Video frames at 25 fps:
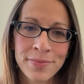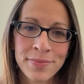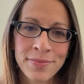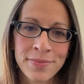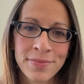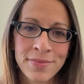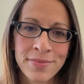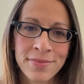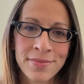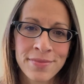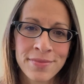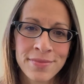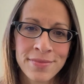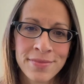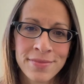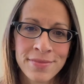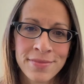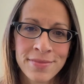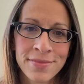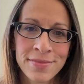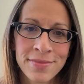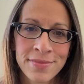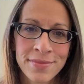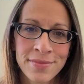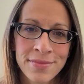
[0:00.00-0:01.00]

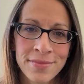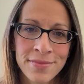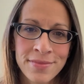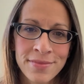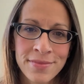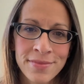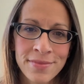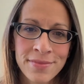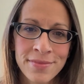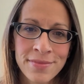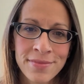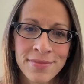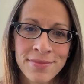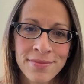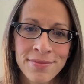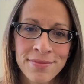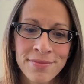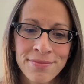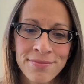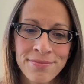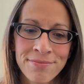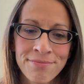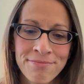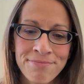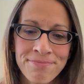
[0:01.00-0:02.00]

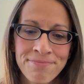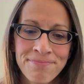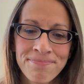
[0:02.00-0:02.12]
No one is speaking in this clip.